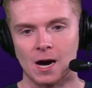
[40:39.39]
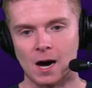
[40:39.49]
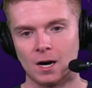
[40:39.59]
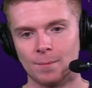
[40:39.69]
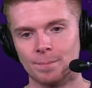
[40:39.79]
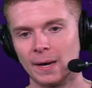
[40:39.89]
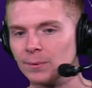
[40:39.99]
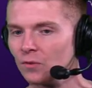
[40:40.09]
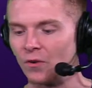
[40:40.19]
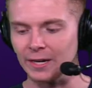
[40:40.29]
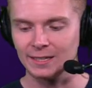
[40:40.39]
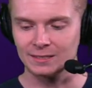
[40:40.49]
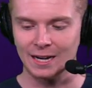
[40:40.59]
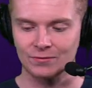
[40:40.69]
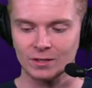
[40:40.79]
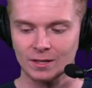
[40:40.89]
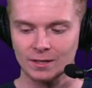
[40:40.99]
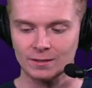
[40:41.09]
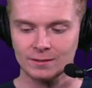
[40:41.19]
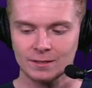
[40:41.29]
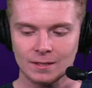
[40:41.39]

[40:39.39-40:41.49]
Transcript: Um, maybe the Vikings have to